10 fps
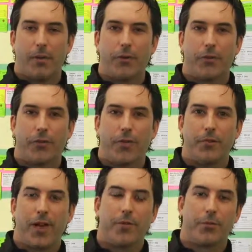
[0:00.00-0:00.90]
About
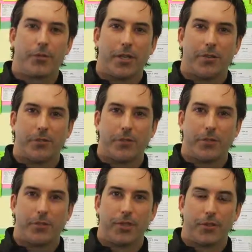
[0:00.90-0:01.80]
35% of
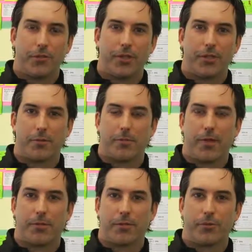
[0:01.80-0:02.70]
students at Queen Elizabeth
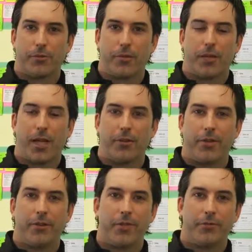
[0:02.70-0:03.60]
Public School have an
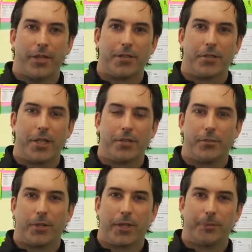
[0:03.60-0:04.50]
individual
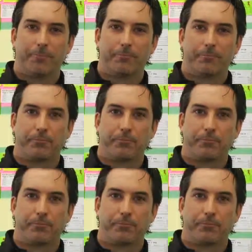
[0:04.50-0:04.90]
education plan.